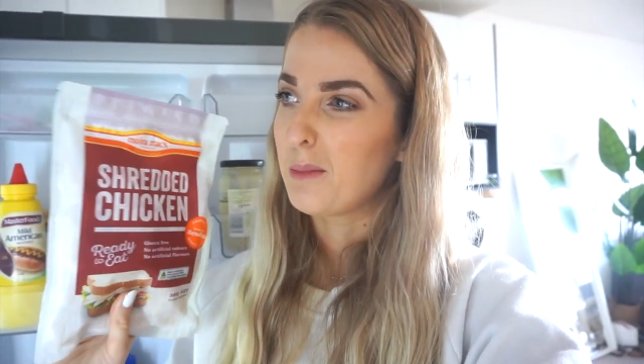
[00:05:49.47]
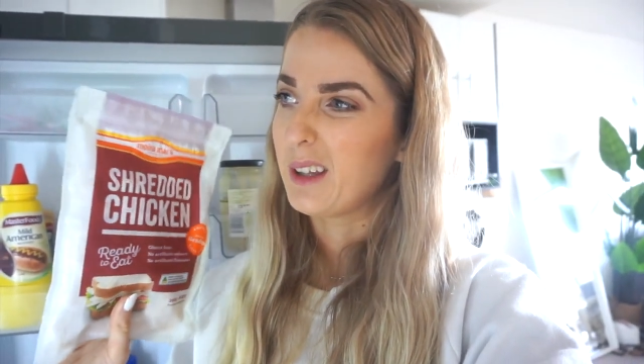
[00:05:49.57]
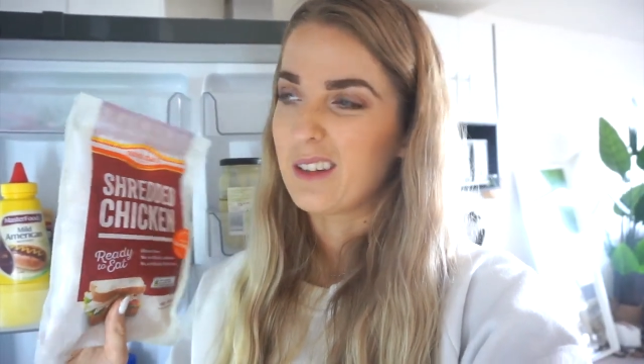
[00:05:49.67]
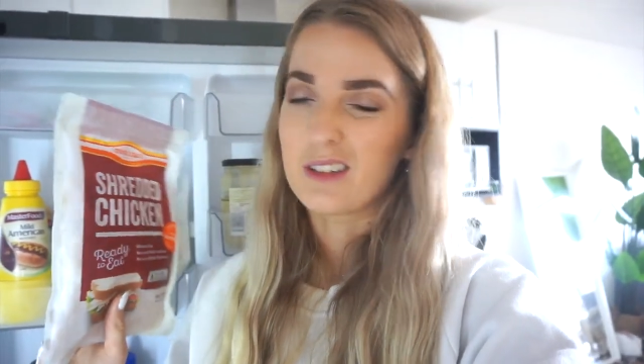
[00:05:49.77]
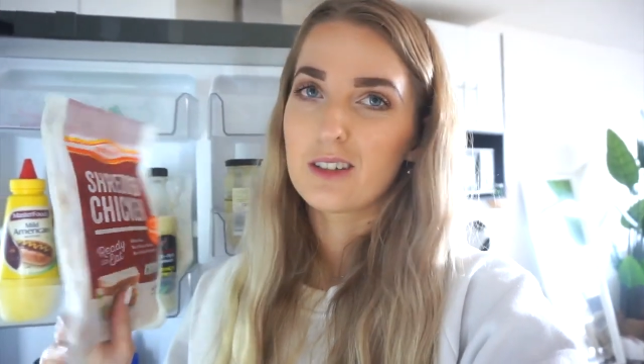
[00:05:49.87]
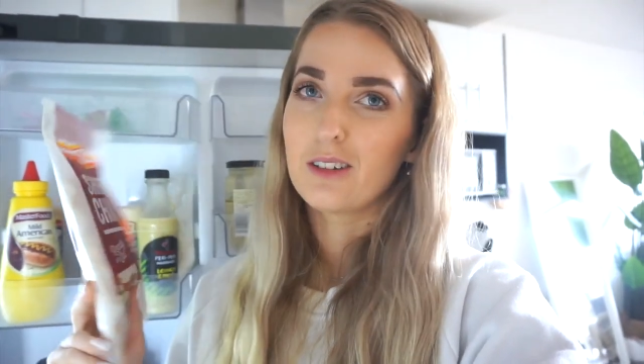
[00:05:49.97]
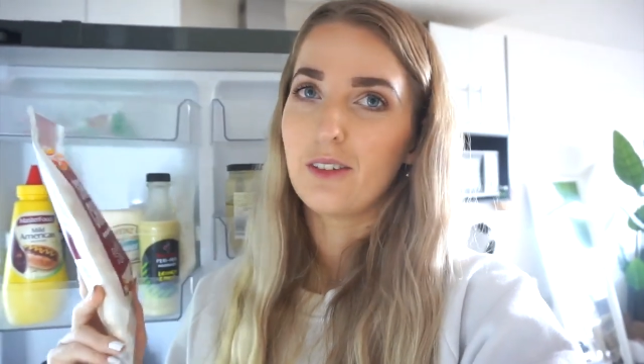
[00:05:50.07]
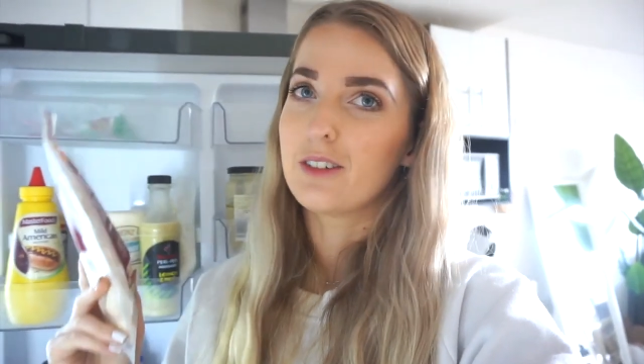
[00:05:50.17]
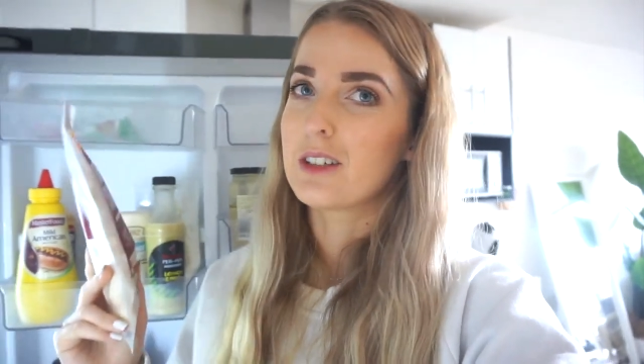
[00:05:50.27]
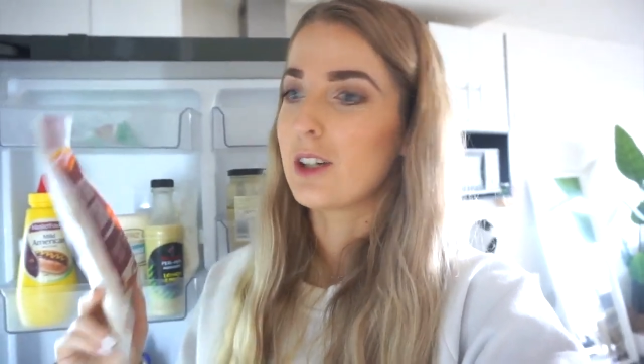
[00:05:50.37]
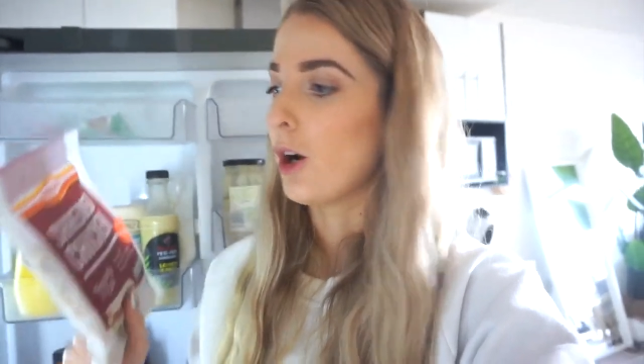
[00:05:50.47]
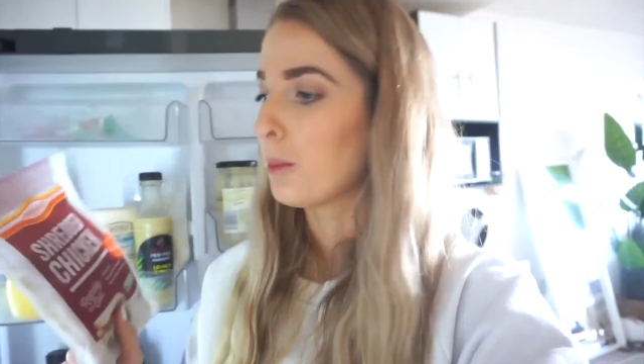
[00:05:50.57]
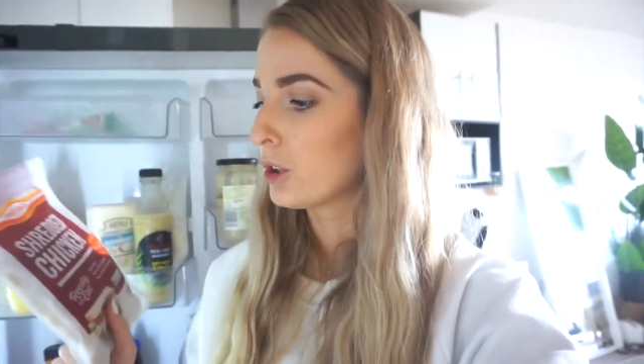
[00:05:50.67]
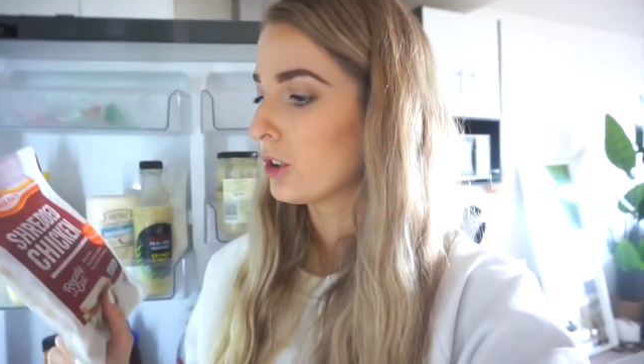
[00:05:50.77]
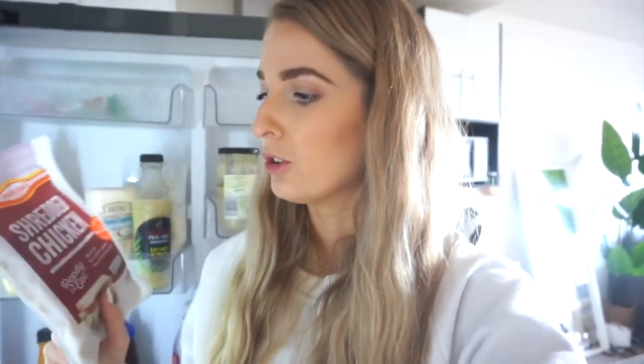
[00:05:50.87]
but that's obviously
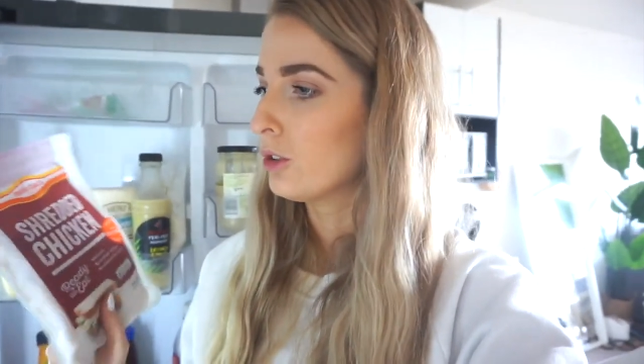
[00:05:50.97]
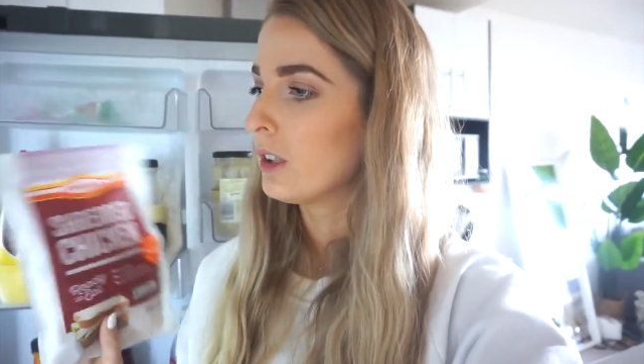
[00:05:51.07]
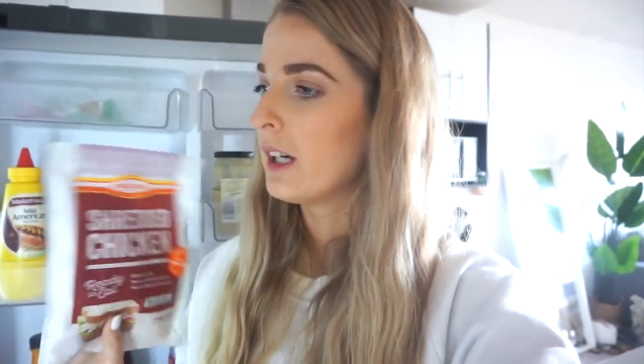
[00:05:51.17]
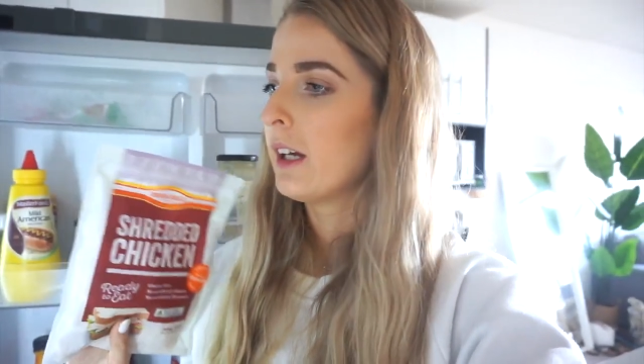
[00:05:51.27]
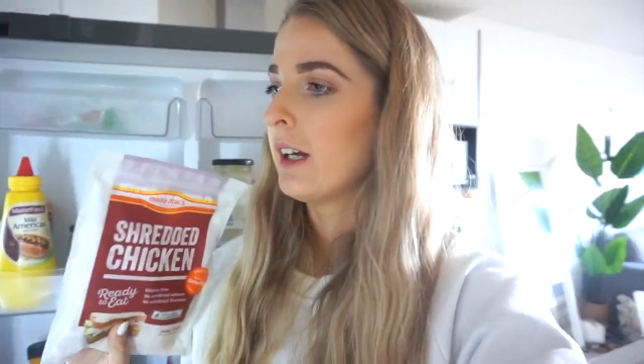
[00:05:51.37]
optional.